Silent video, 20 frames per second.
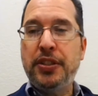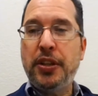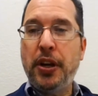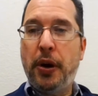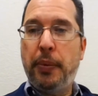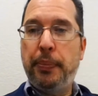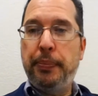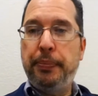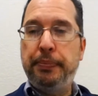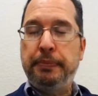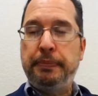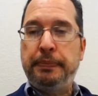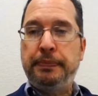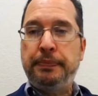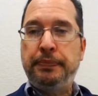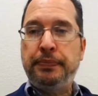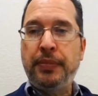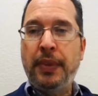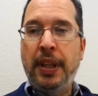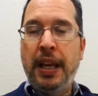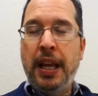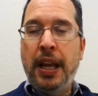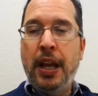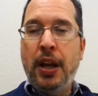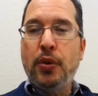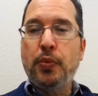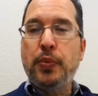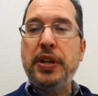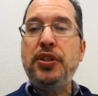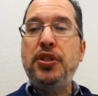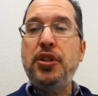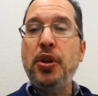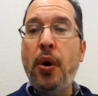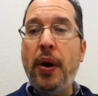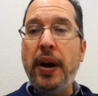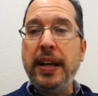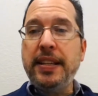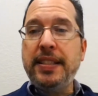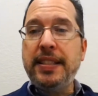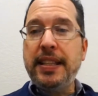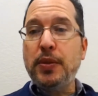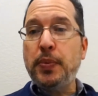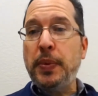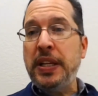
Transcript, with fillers: So, Rejoice,